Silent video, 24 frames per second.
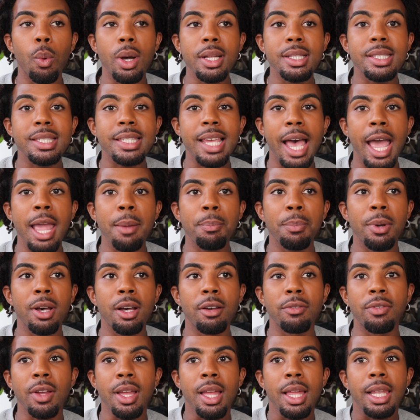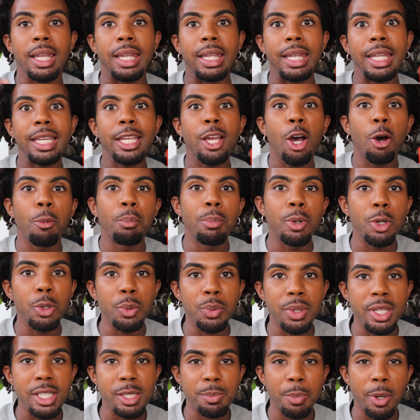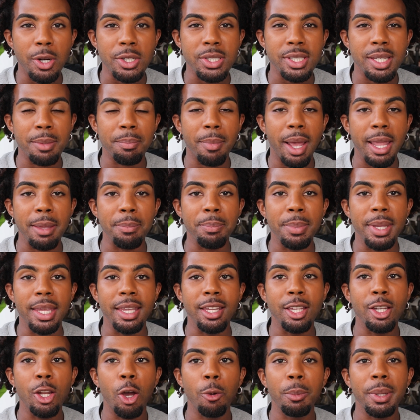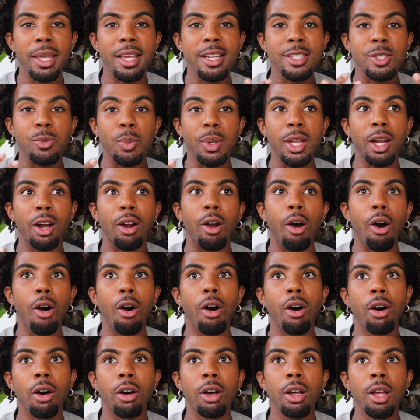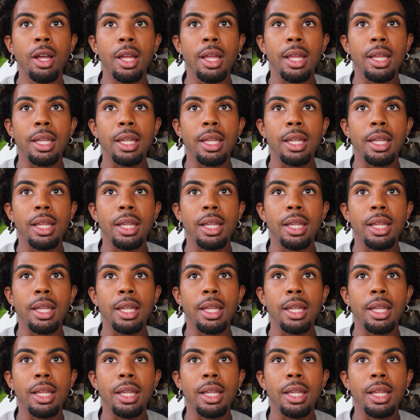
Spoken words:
what type of Leo moon this person might be, you know, because we are all